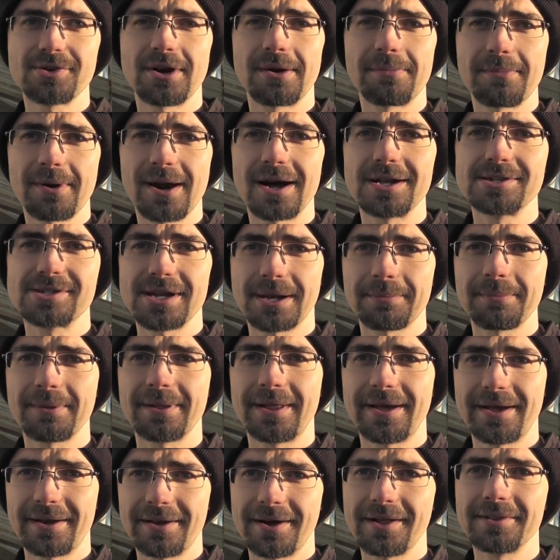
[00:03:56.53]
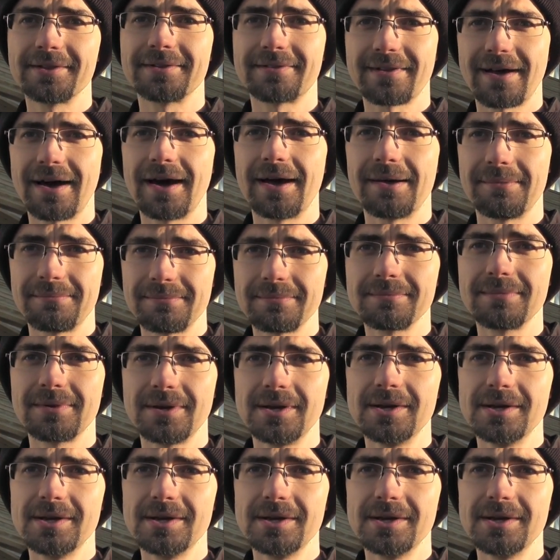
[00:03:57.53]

to our project plan all the time